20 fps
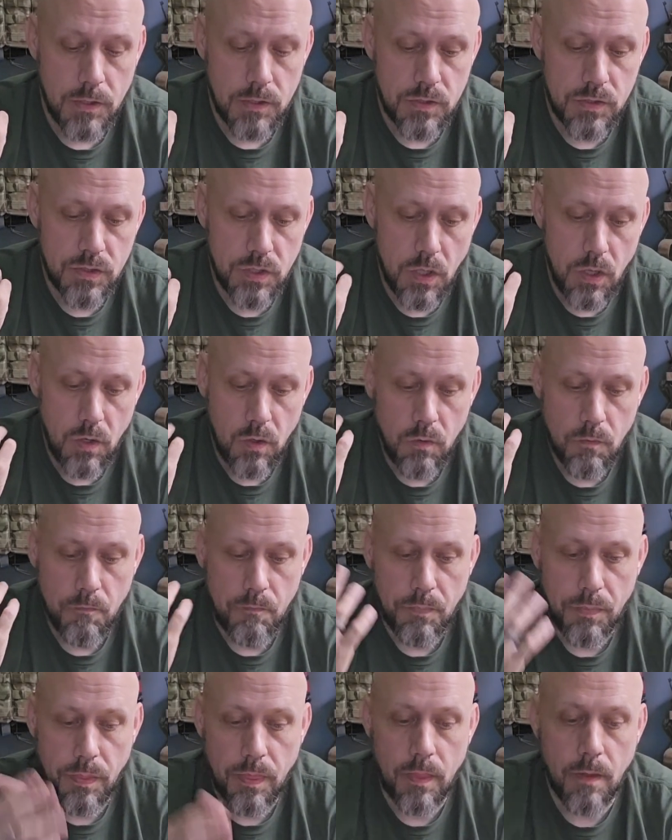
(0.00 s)
So
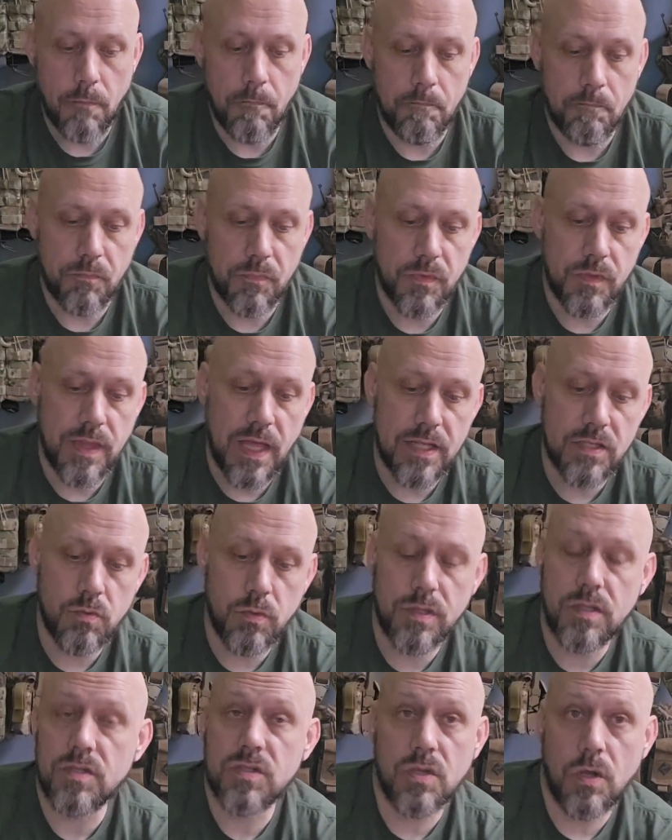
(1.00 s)
that's
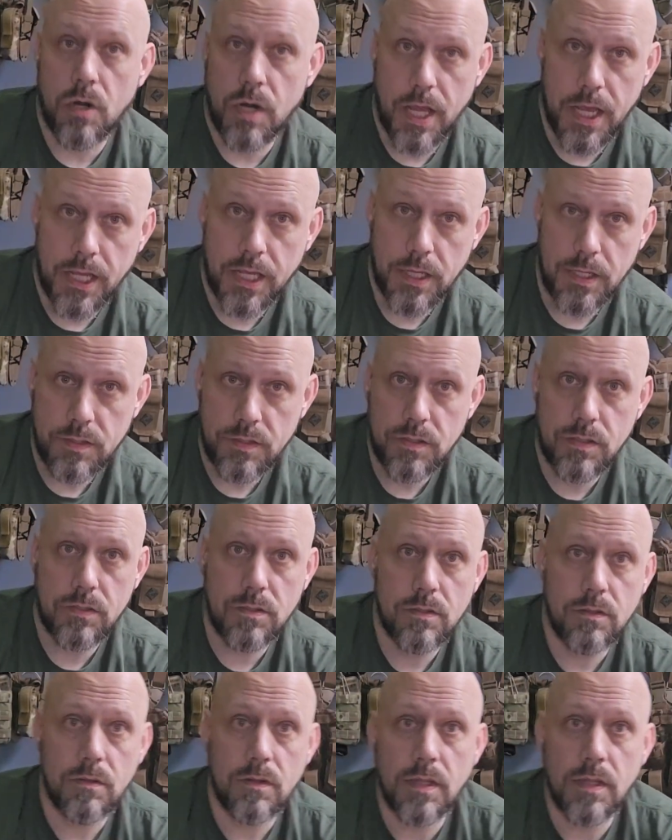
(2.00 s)
what the Sarneg is.